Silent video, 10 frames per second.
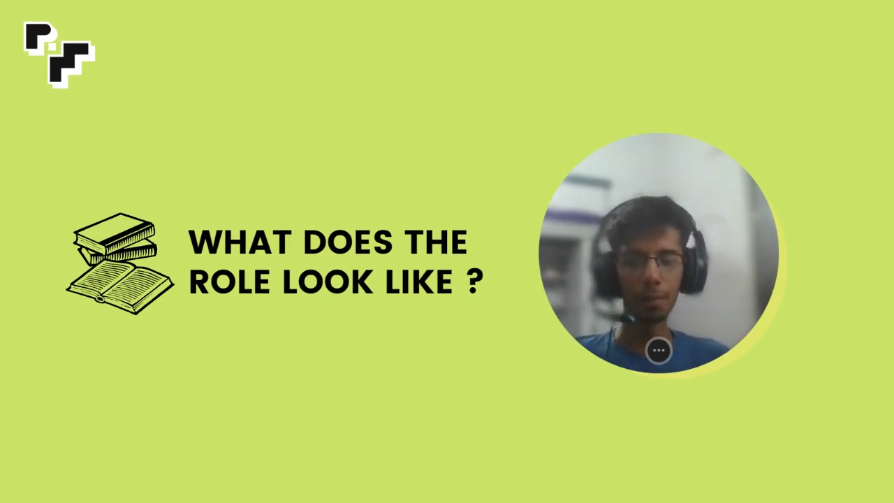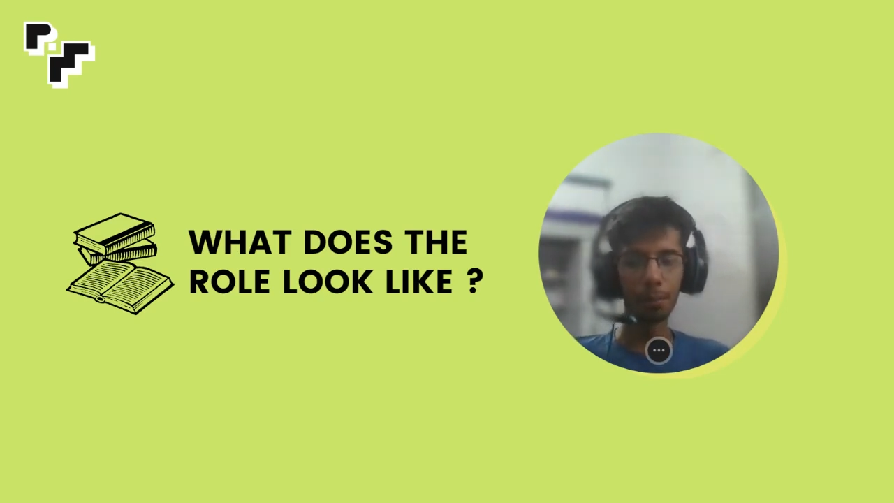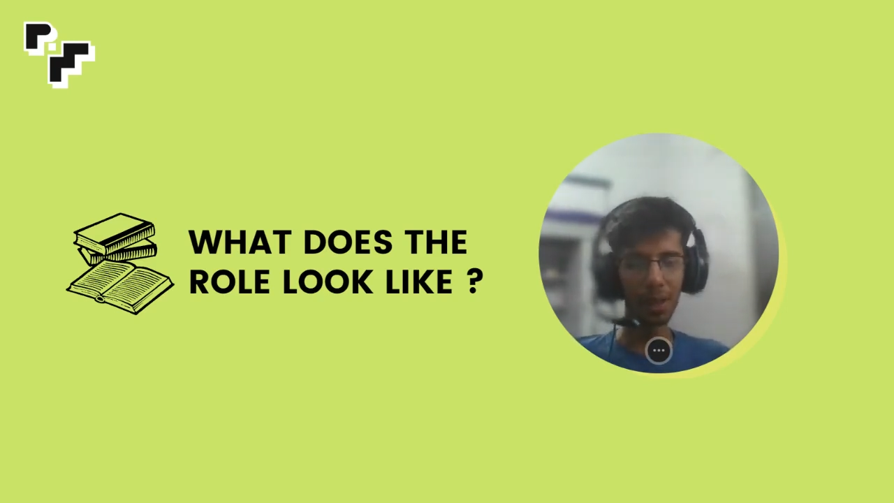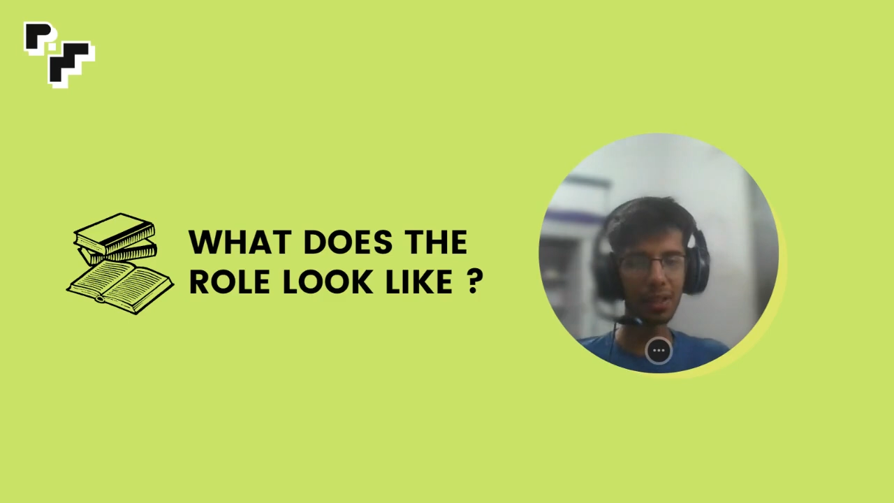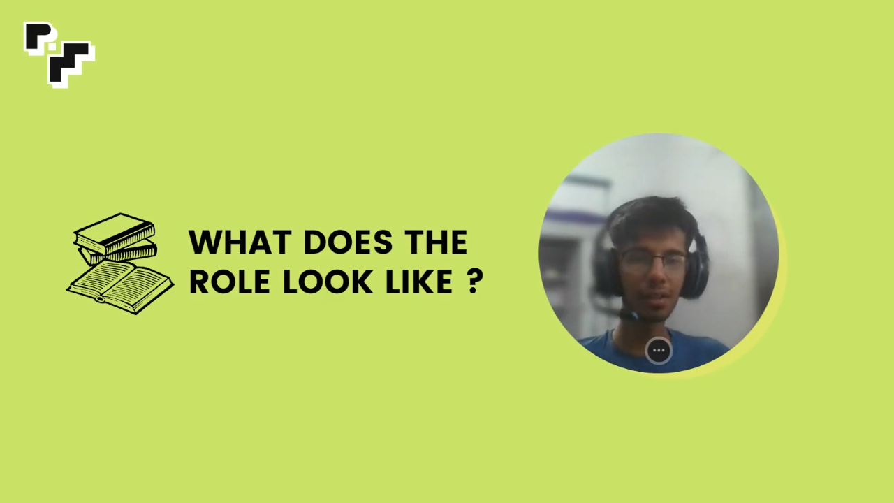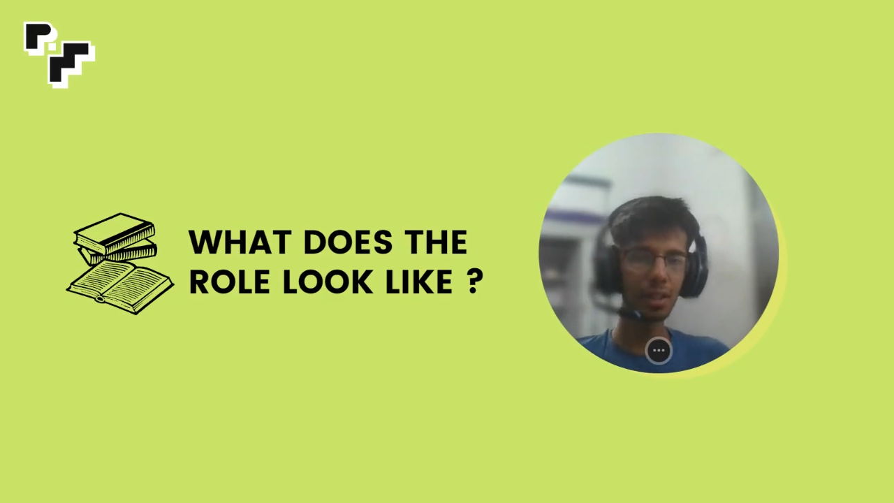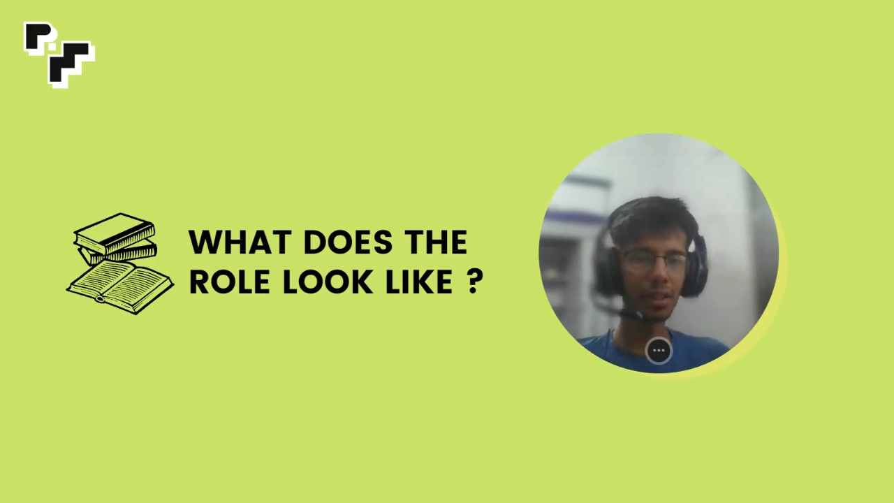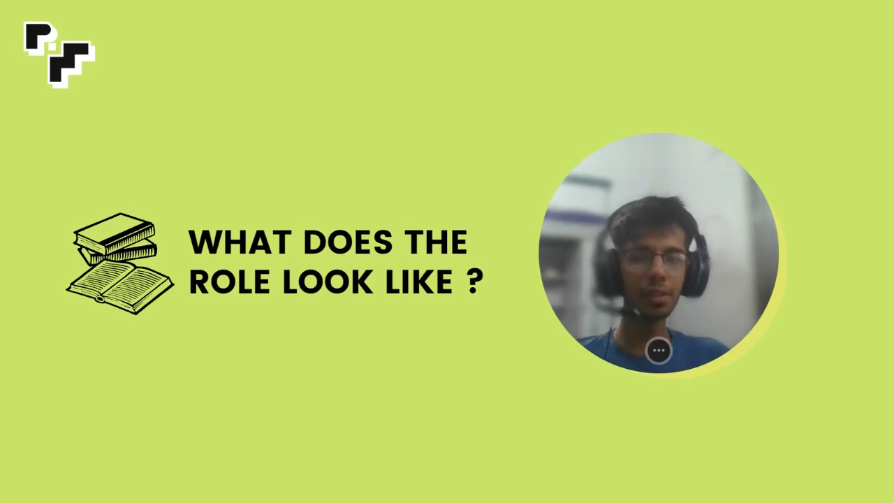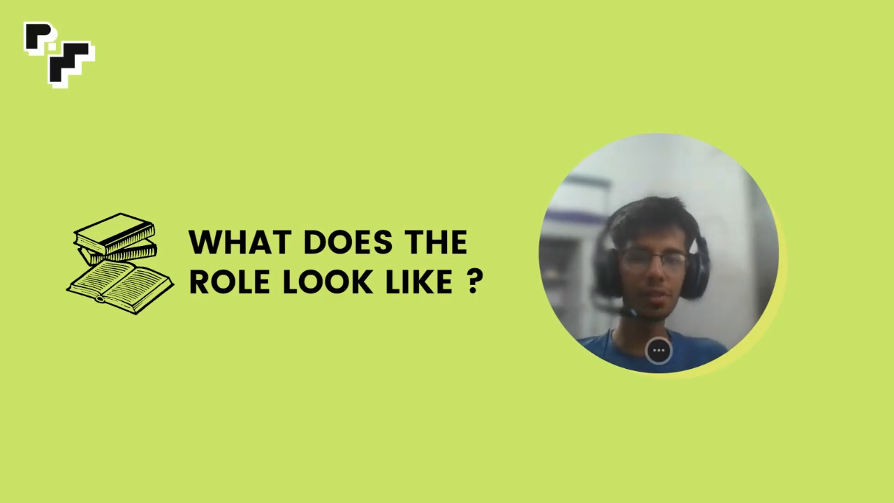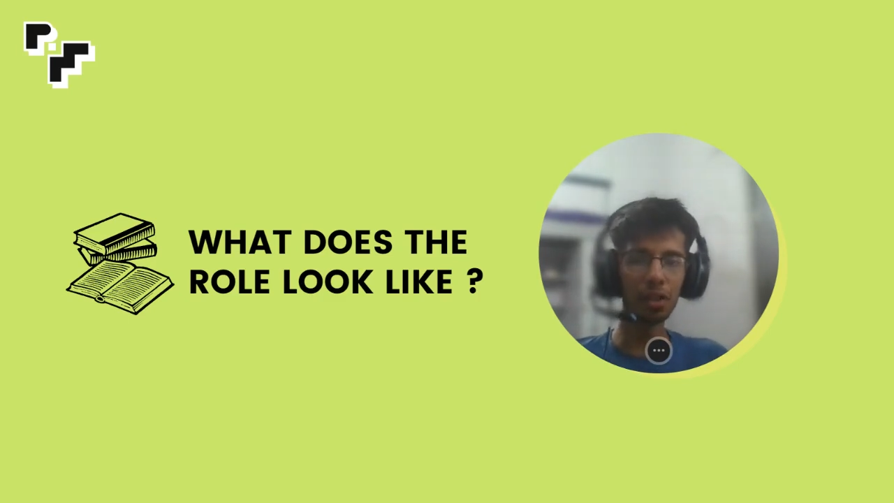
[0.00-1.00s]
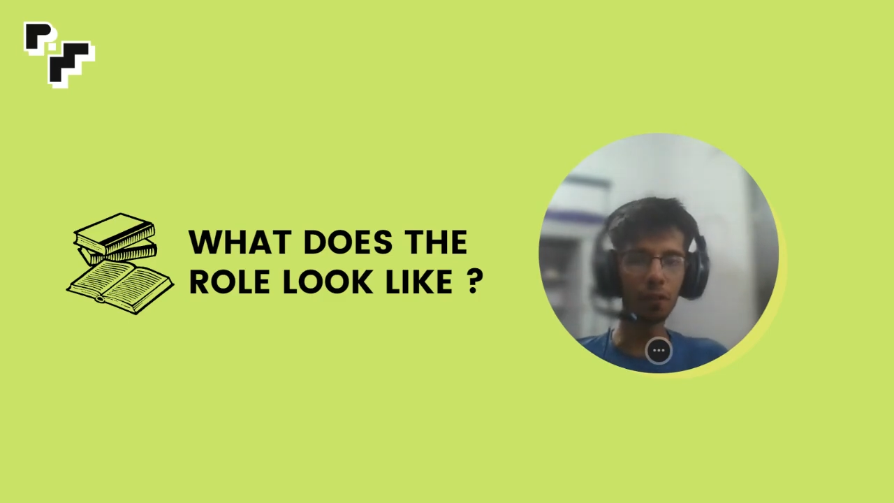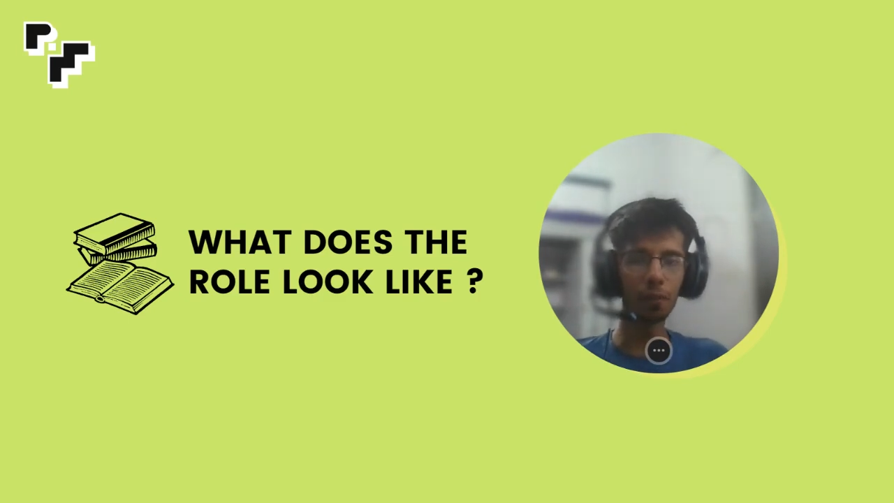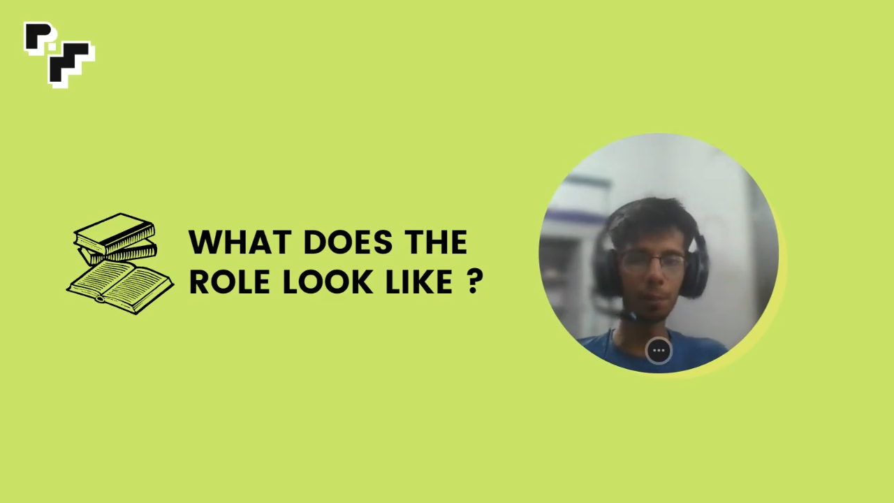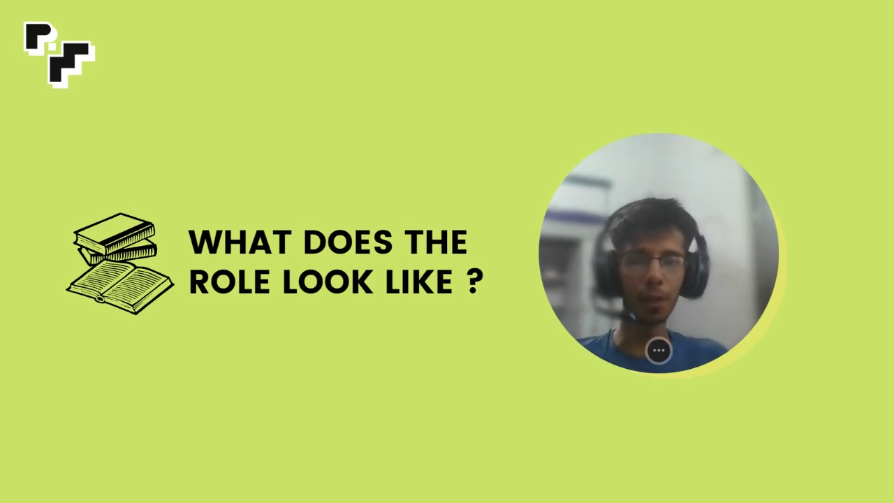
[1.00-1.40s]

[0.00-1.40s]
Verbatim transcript: majorly a software